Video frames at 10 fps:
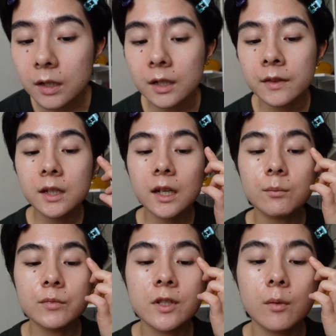I think
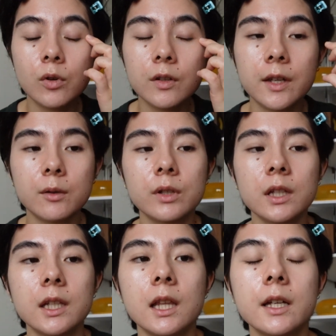I'm someone that
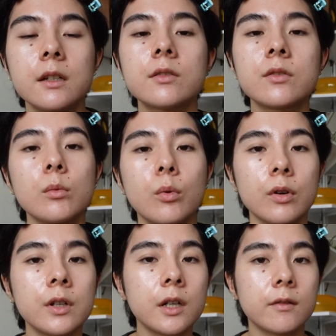really likes to
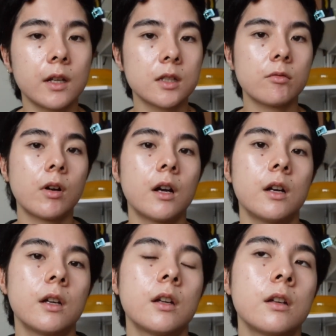work, and that's
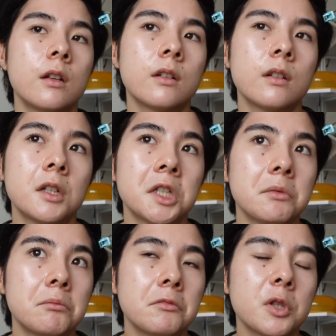why,
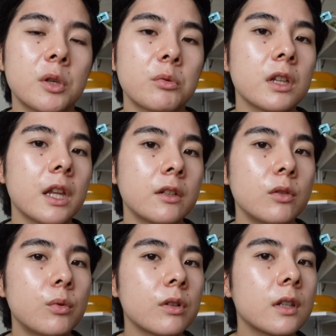you know, I really like the
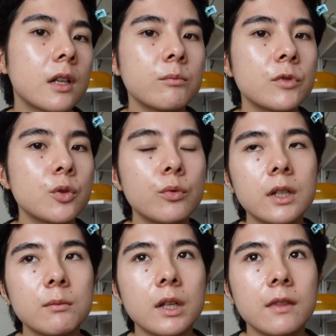work that I'm
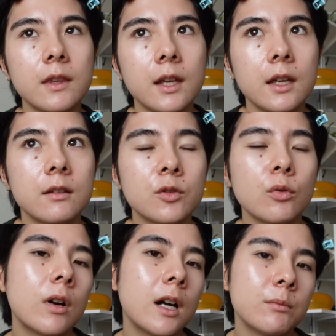doing. But then,
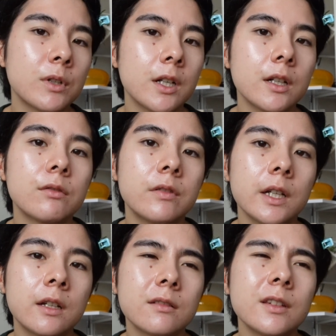so I'm kind of
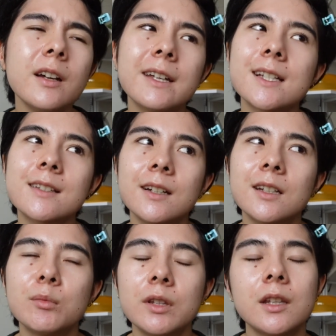not
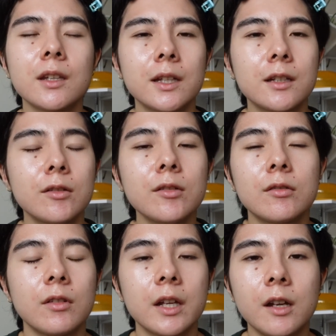excited, but then like, you
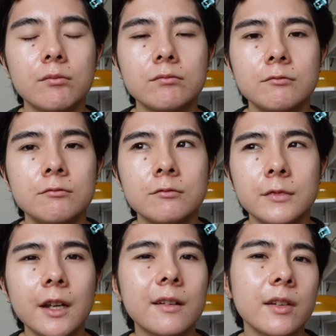know, like I'm
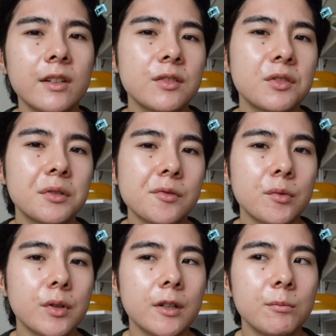excited to go to
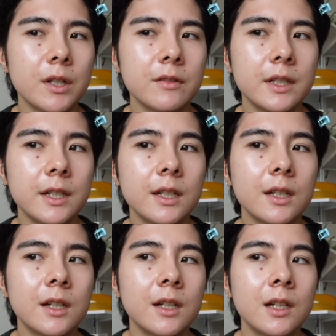work on Monday.
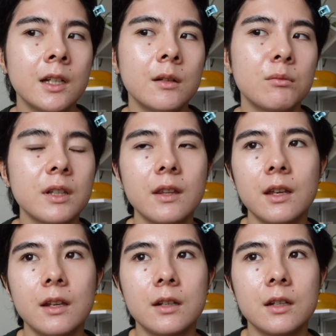But
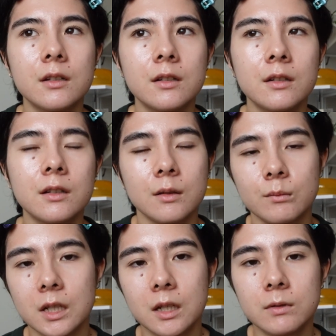then
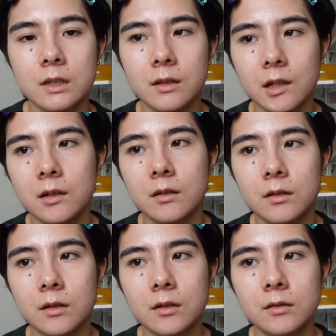sometimes it's like,
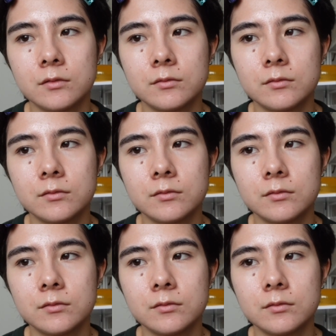oh,